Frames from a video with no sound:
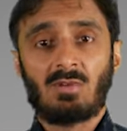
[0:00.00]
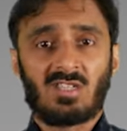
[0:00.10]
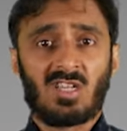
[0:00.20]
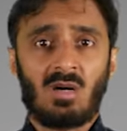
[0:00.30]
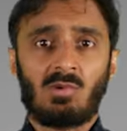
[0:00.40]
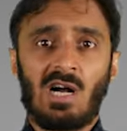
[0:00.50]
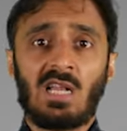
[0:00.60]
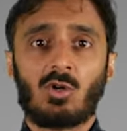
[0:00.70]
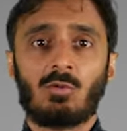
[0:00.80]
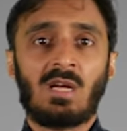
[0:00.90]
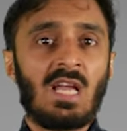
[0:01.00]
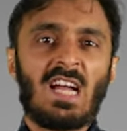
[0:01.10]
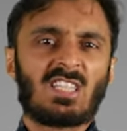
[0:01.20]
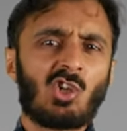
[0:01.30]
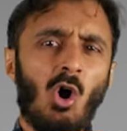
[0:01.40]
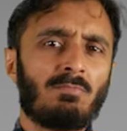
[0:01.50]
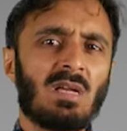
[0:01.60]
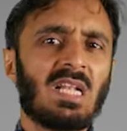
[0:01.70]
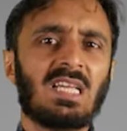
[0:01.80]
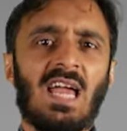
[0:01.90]
assalamu alaikum, it's not
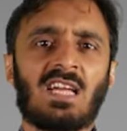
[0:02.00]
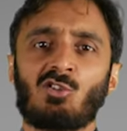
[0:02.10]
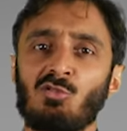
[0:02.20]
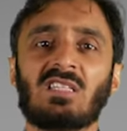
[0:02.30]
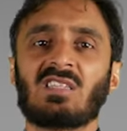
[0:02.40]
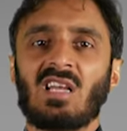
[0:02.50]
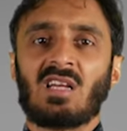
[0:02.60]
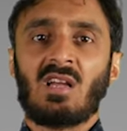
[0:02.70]
merely a greeting